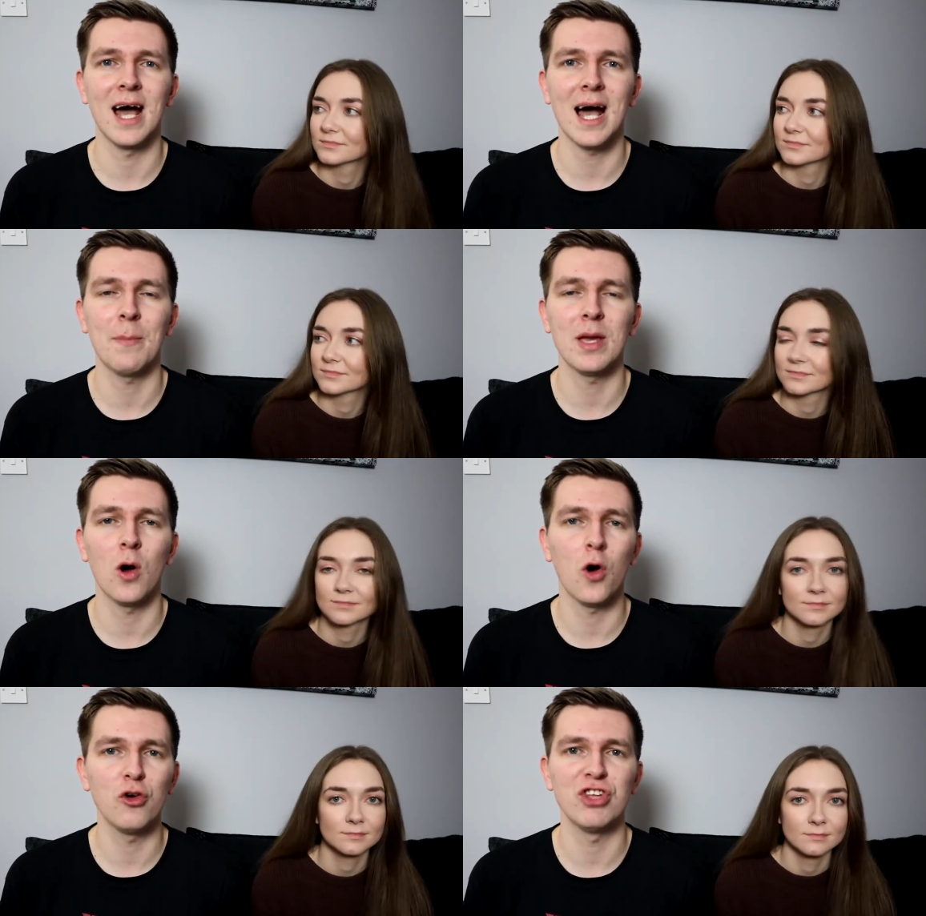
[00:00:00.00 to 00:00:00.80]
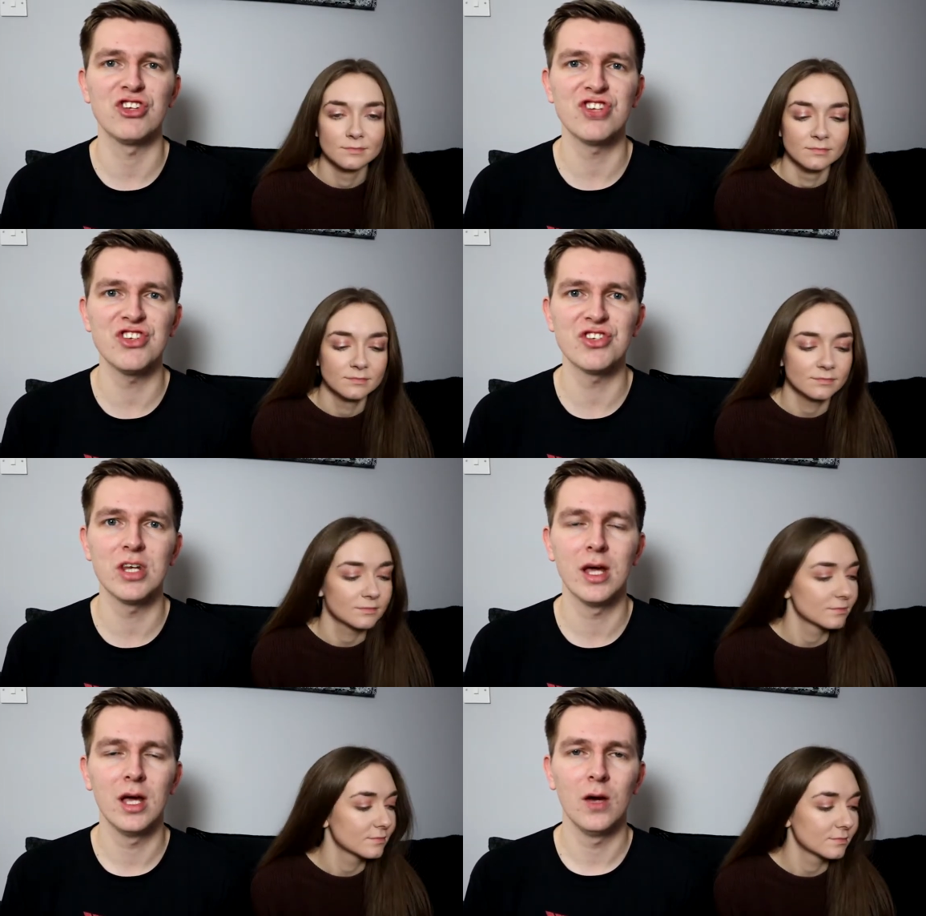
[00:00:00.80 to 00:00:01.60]
Speaker 1: a happy holiday
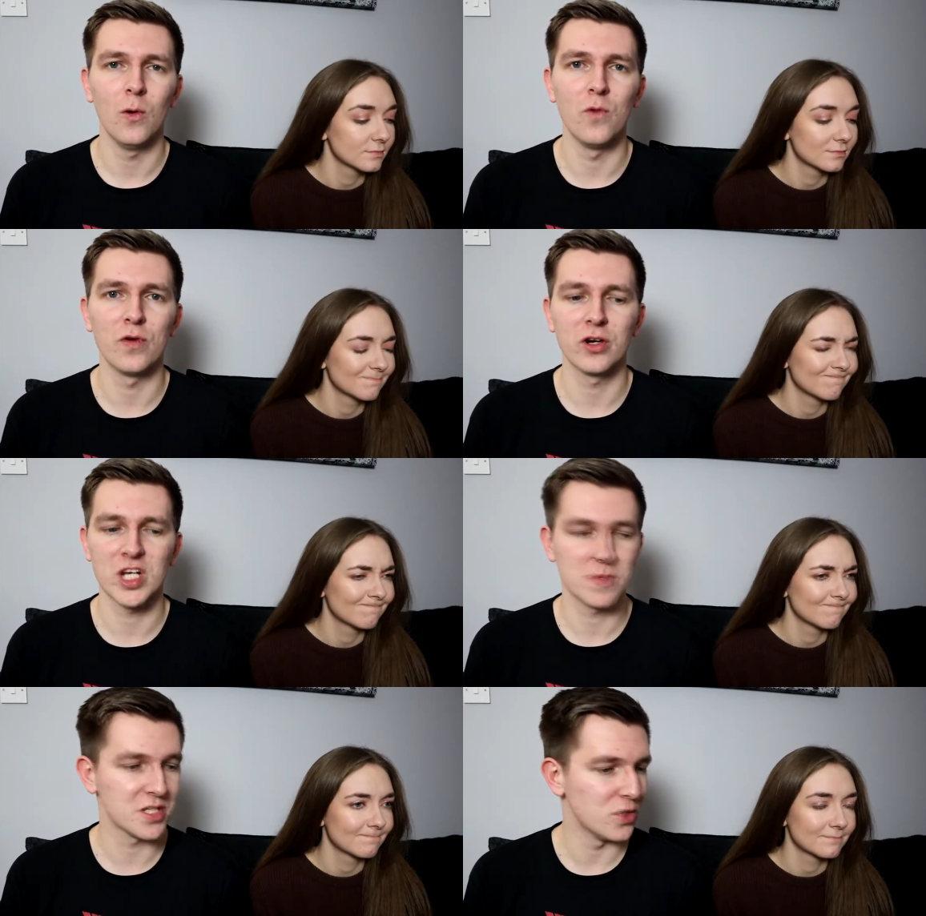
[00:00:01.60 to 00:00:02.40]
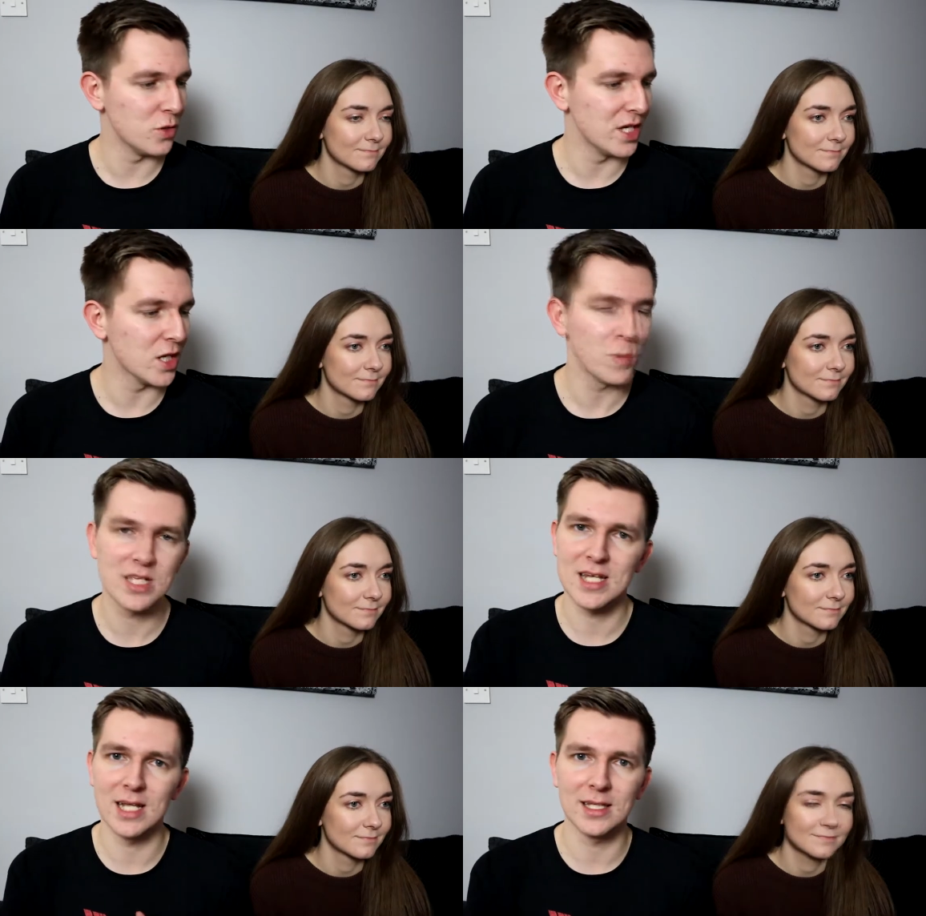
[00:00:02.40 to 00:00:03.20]
season over Christmas and New Year.
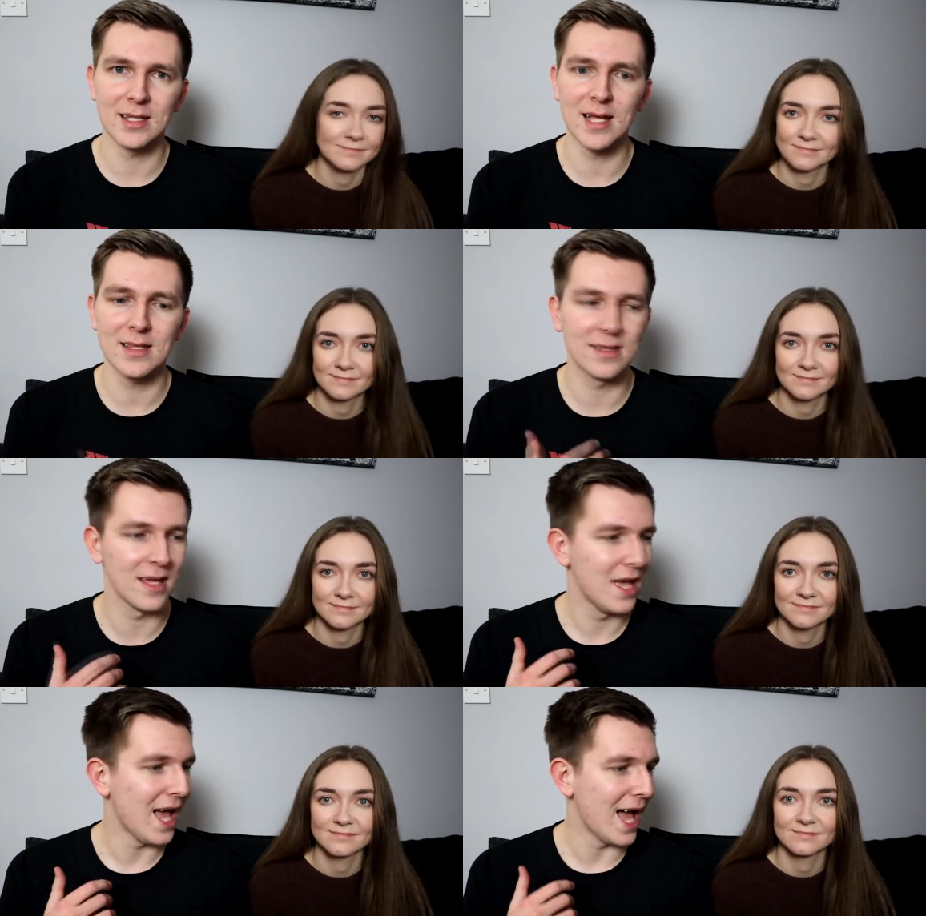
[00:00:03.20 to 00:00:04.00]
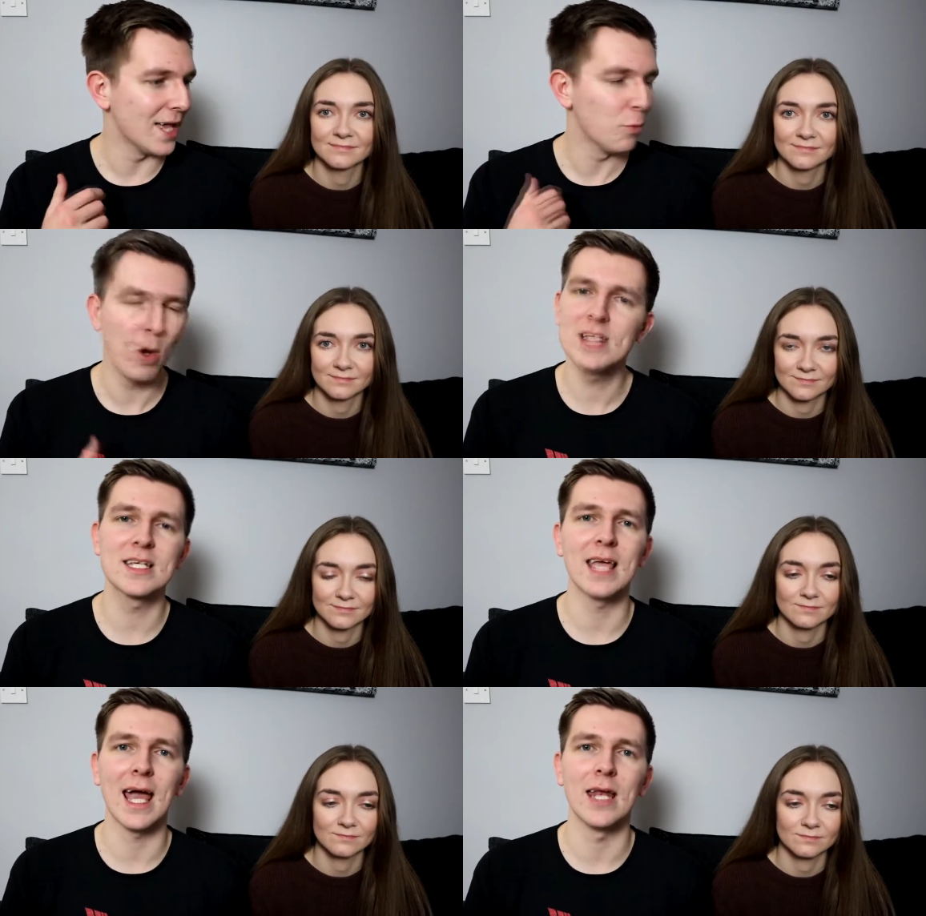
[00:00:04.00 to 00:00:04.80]
We certainly did. And
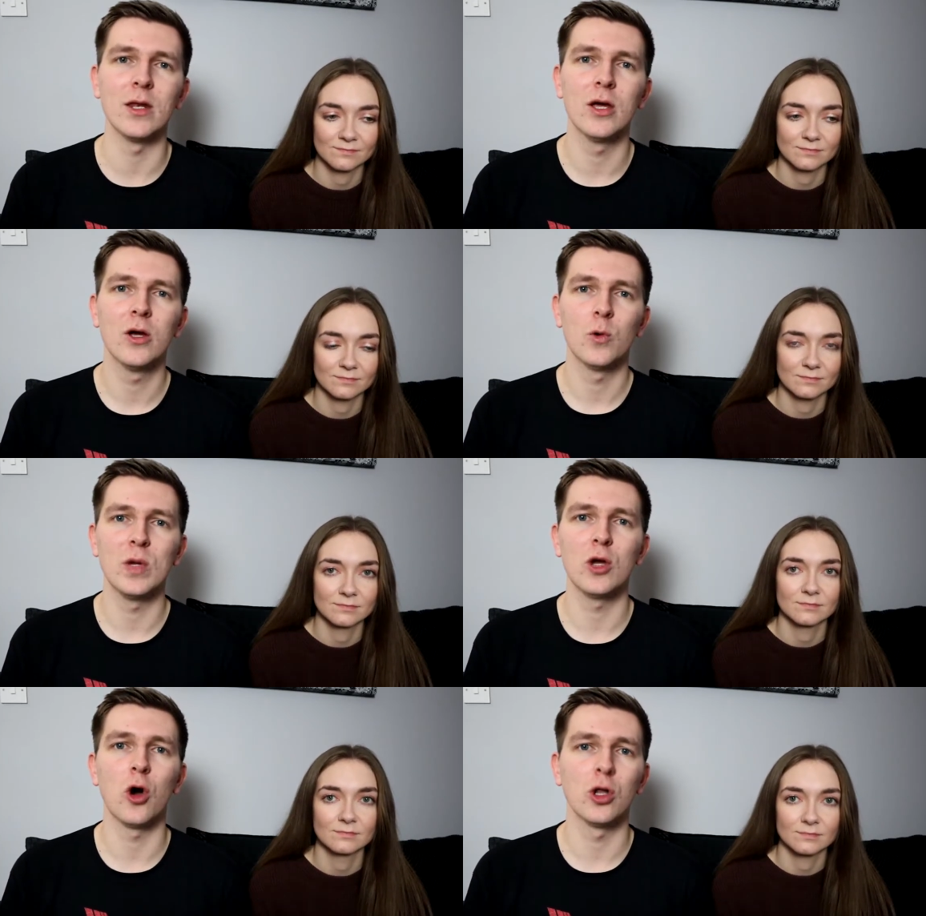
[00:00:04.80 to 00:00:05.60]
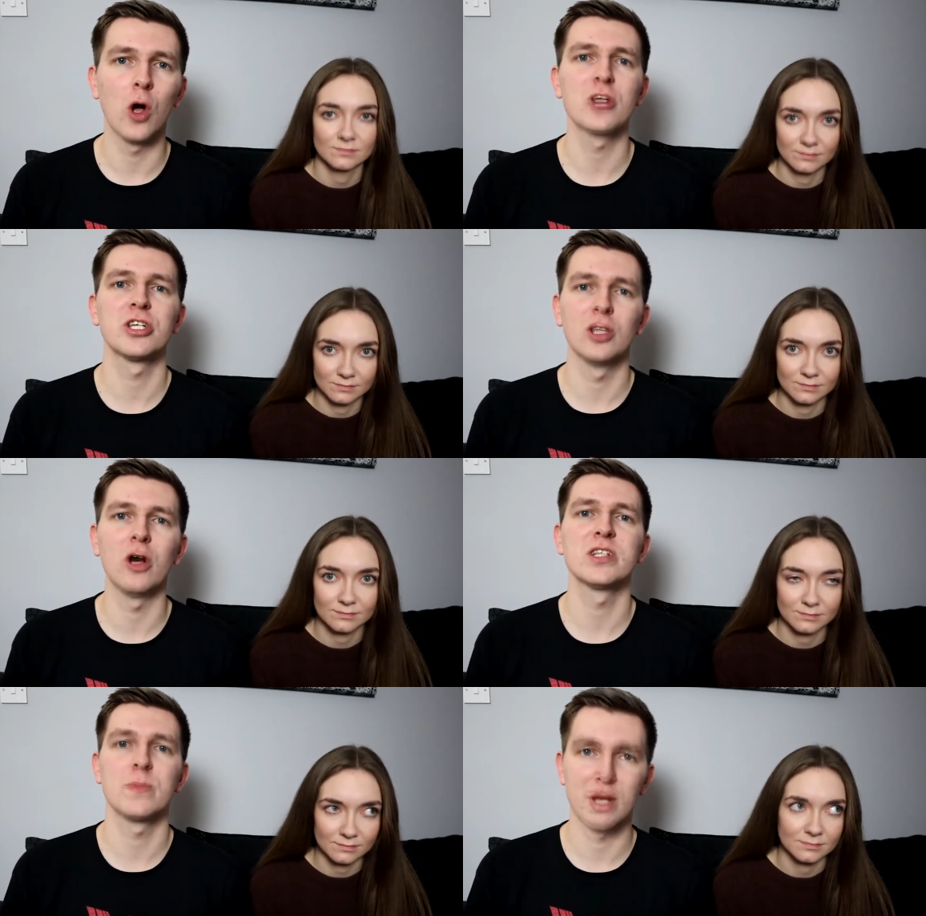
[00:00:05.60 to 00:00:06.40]
once again, we got lots and
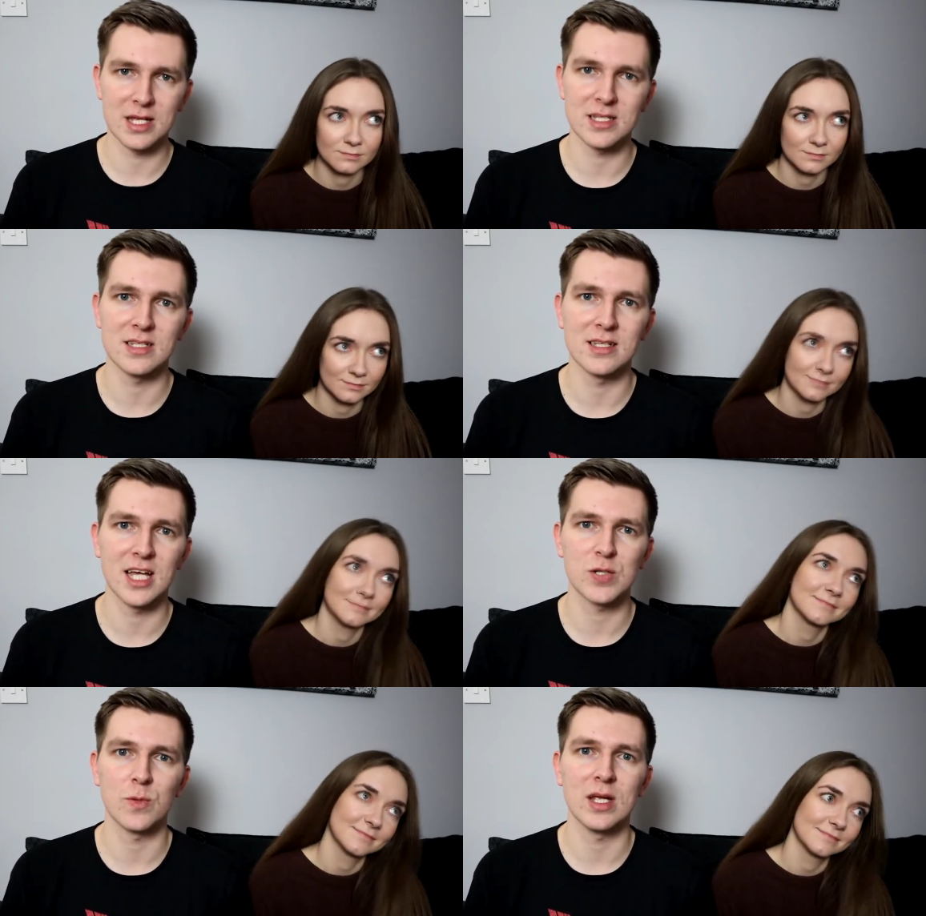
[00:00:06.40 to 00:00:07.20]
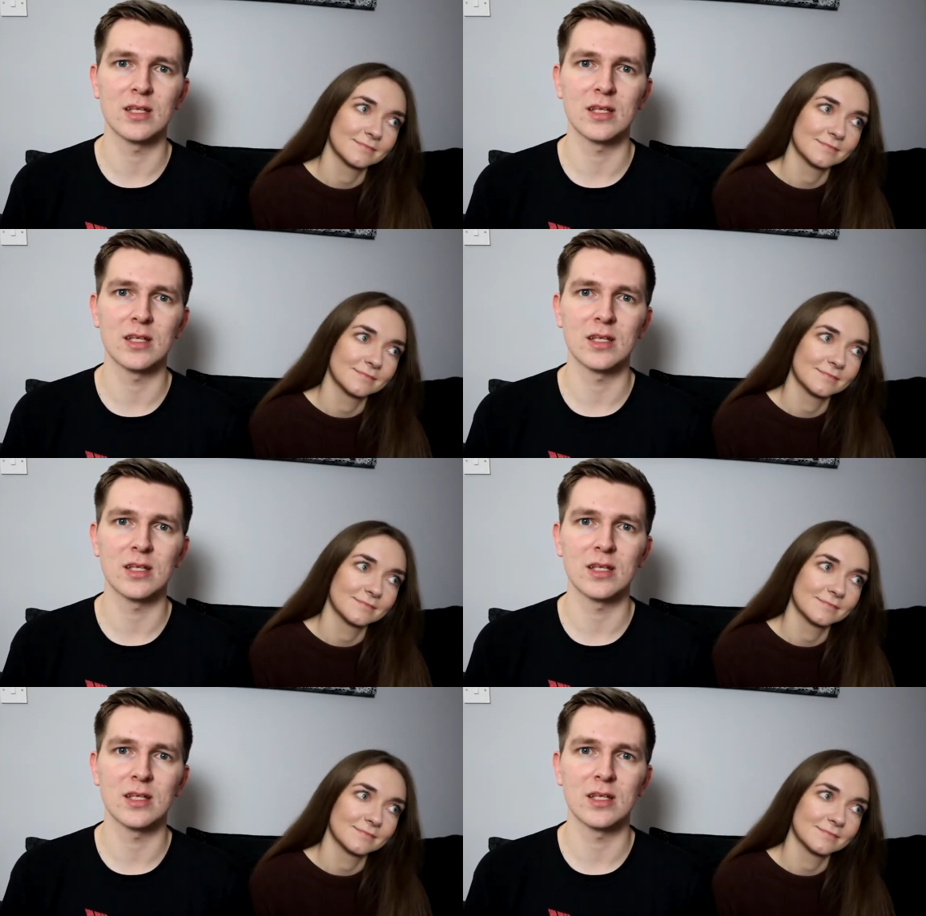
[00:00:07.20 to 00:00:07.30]
lots of presents, and that's what we're